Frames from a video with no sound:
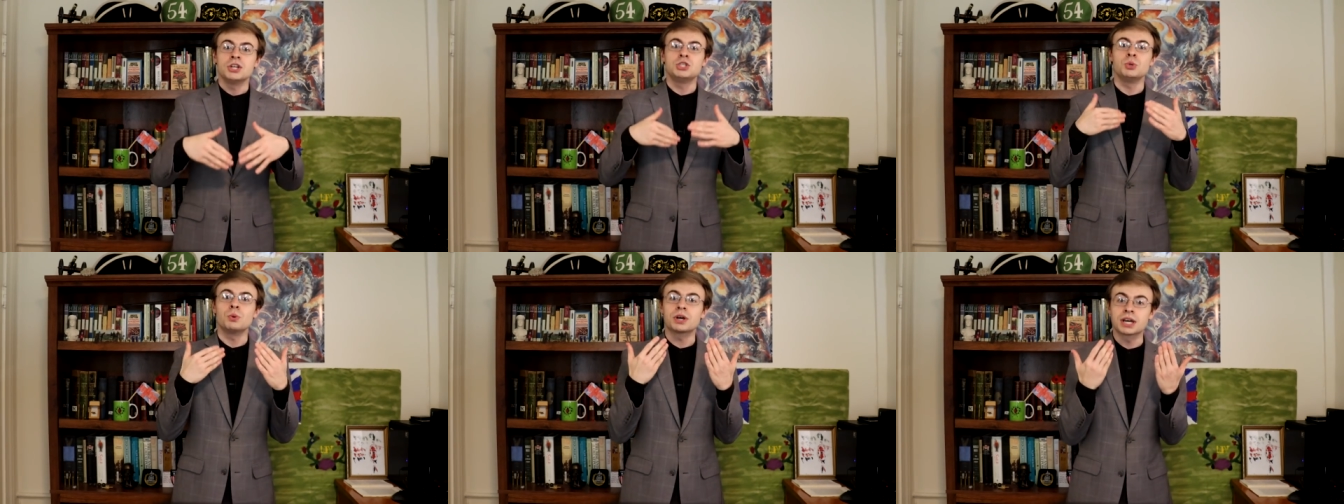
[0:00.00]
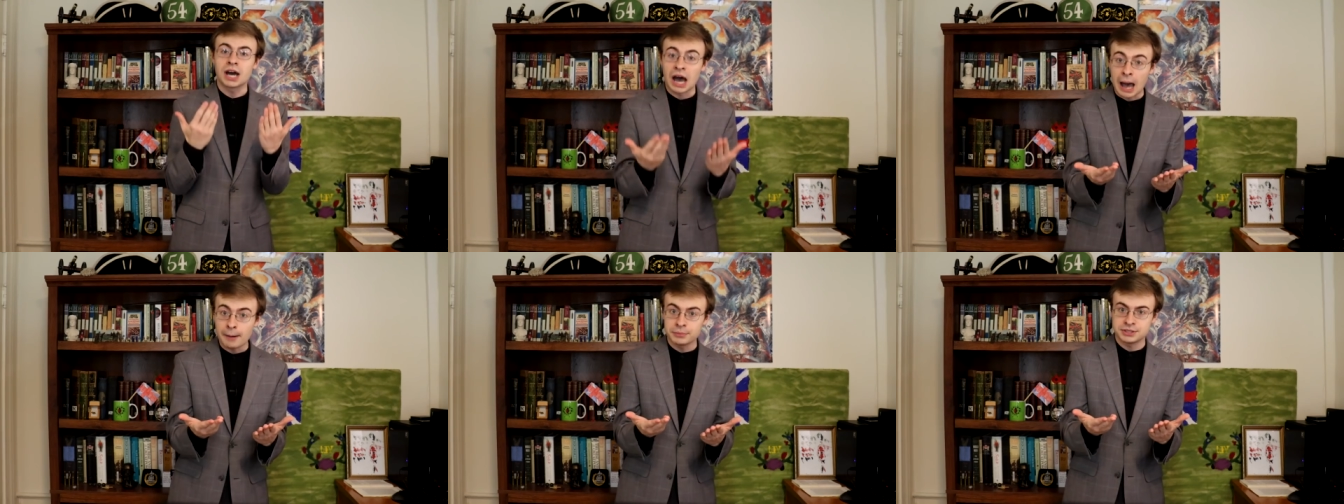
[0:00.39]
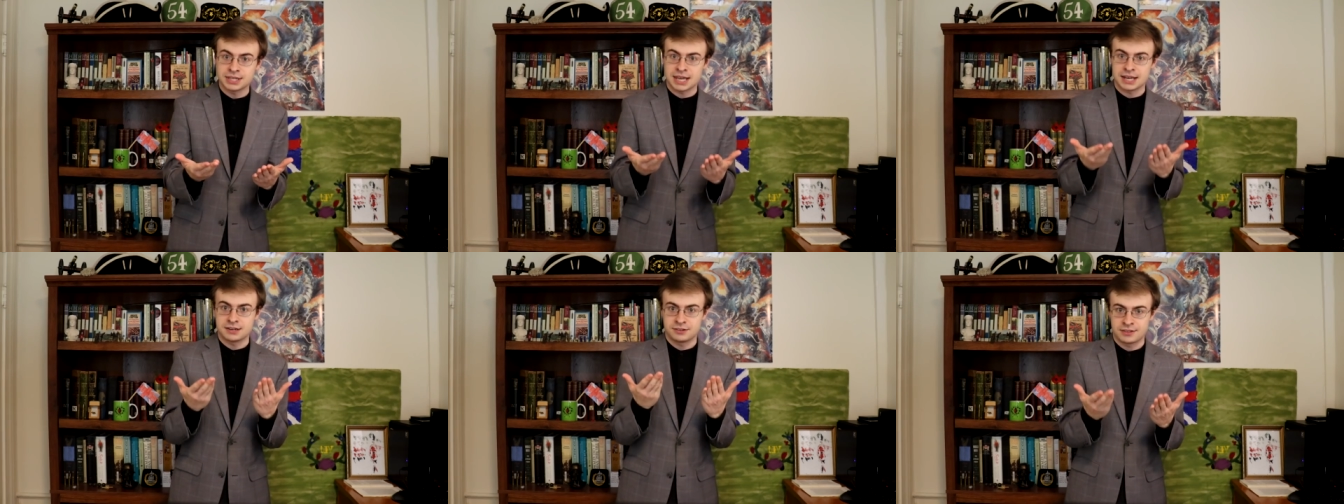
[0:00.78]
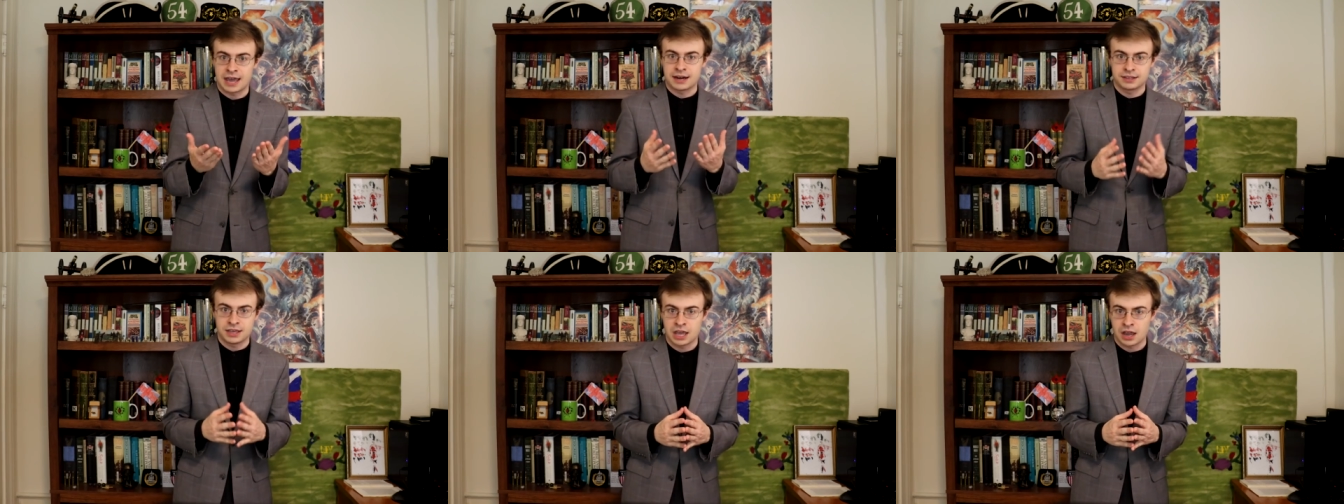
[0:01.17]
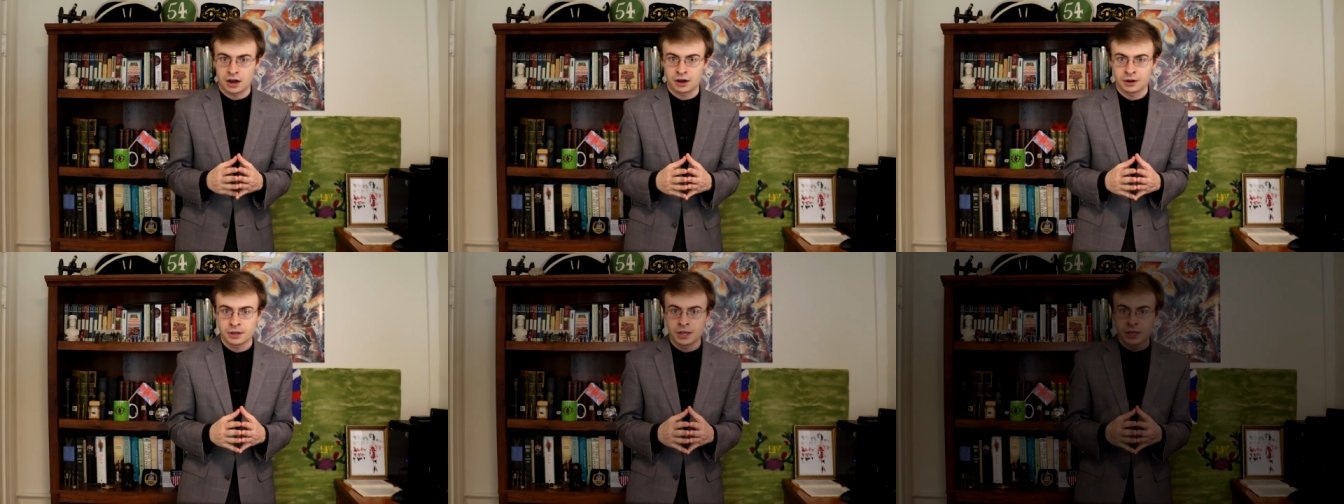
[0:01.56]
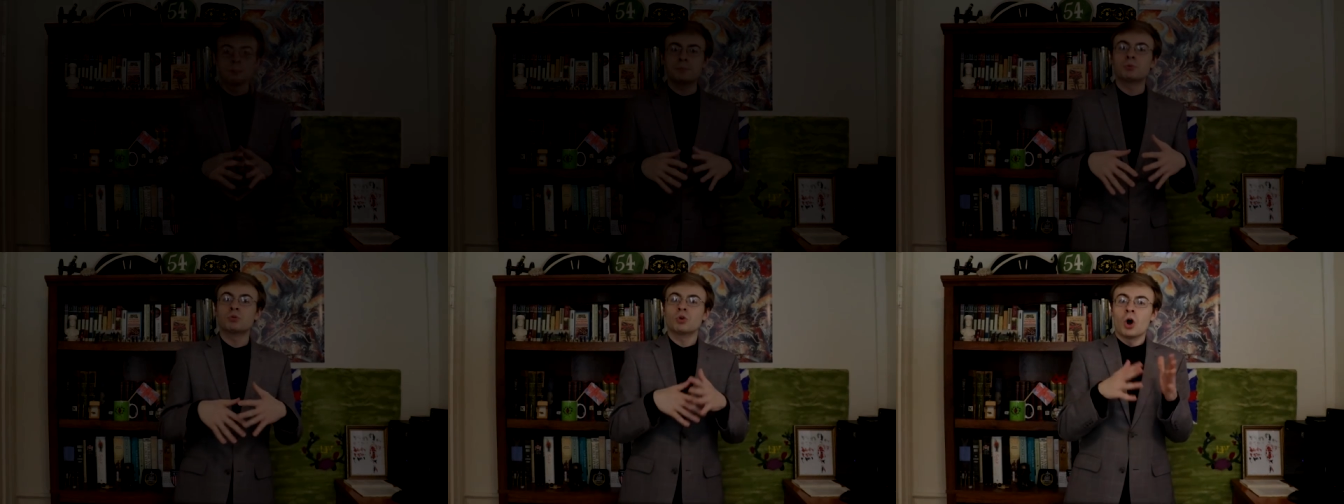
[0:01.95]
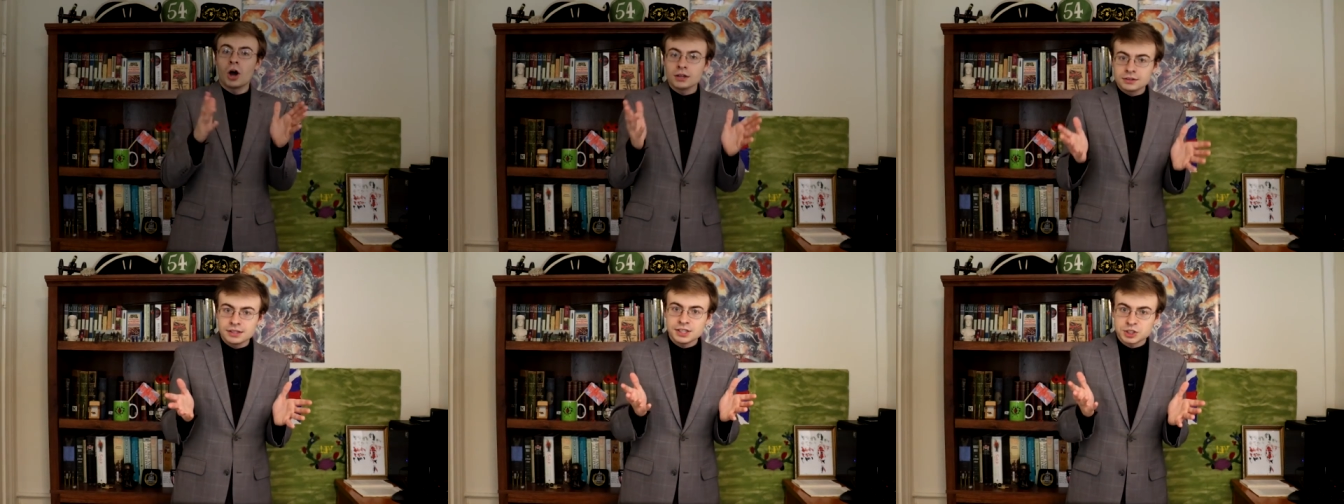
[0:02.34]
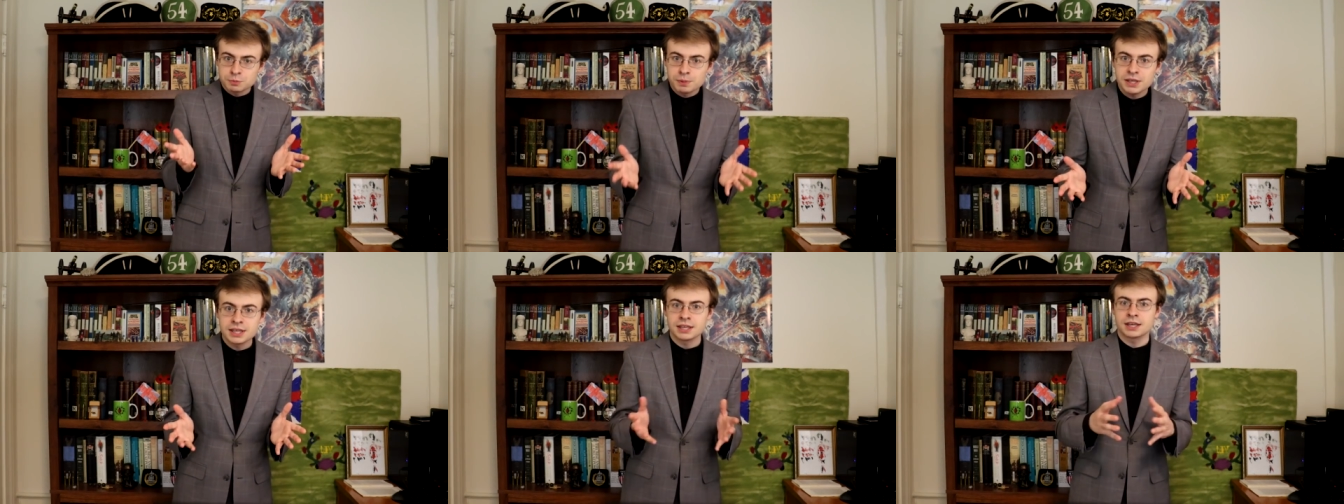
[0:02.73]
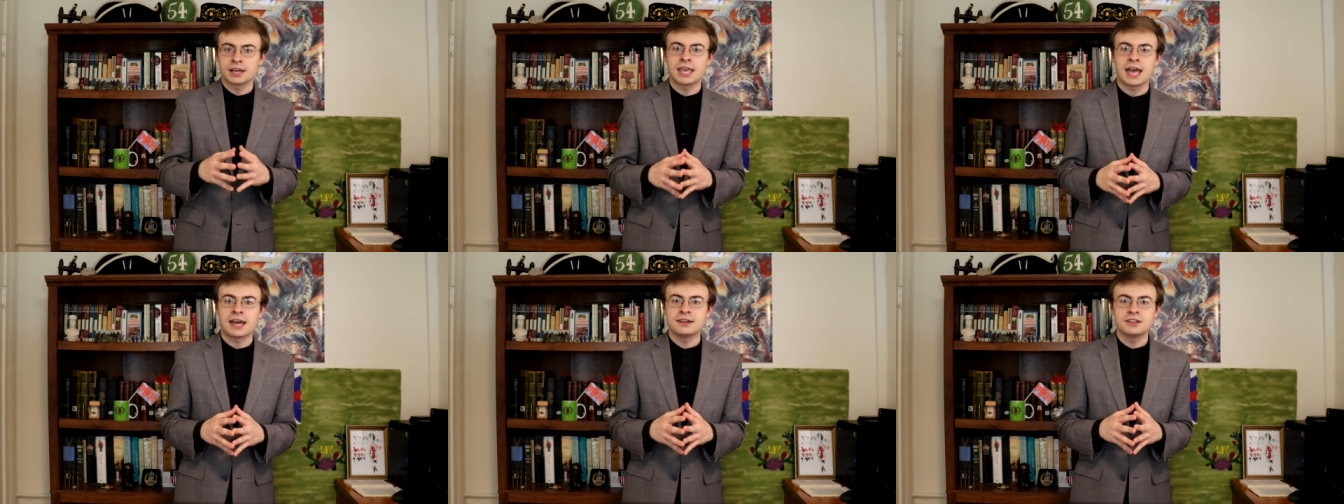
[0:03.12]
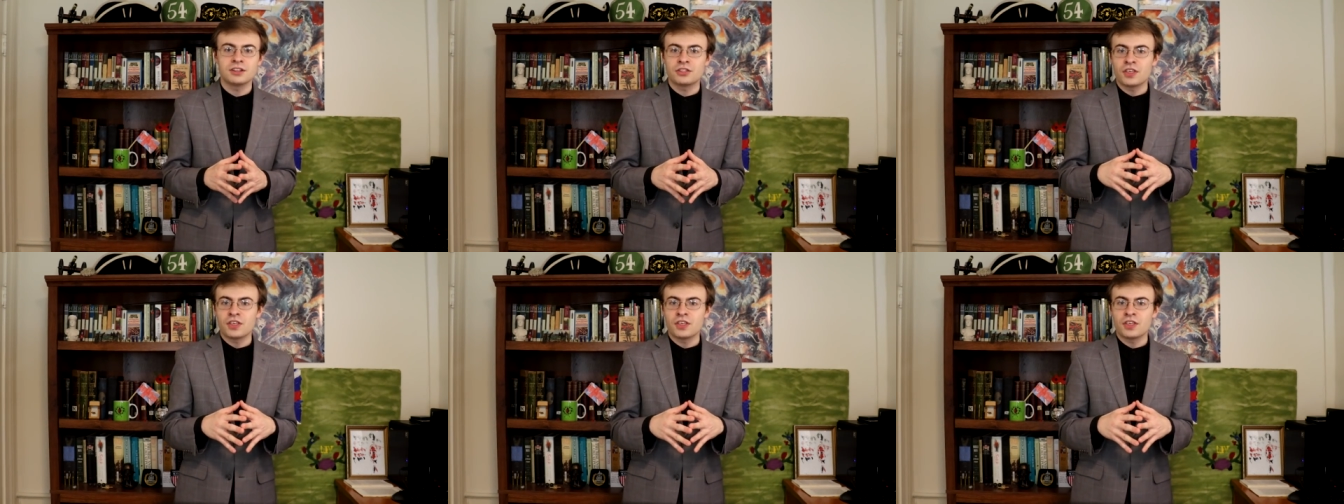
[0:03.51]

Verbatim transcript: to accommodate that care broadly speaking, again,